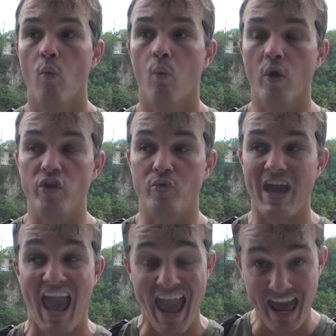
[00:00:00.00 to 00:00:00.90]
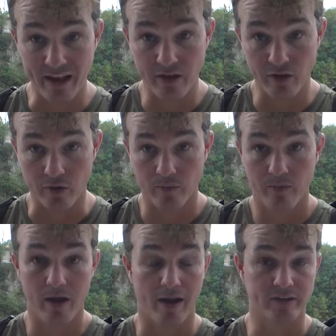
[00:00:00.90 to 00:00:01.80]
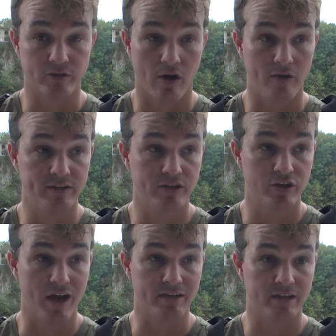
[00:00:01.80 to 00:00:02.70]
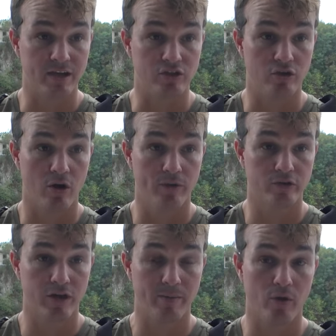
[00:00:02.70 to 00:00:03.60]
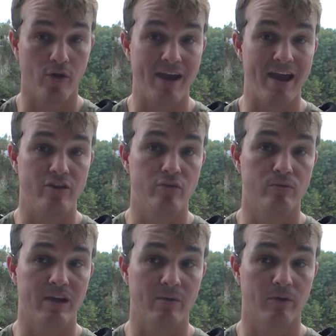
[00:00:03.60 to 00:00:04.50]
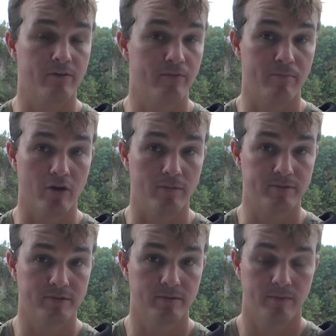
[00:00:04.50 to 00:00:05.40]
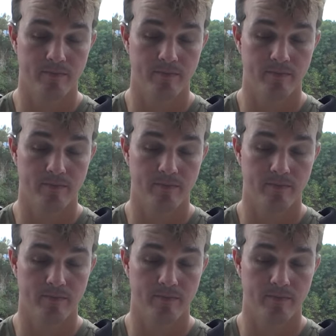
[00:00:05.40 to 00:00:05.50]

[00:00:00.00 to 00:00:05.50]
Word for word: What you can do, and I strongly suggest, is you go to the treble hook and you get rid of the barbs.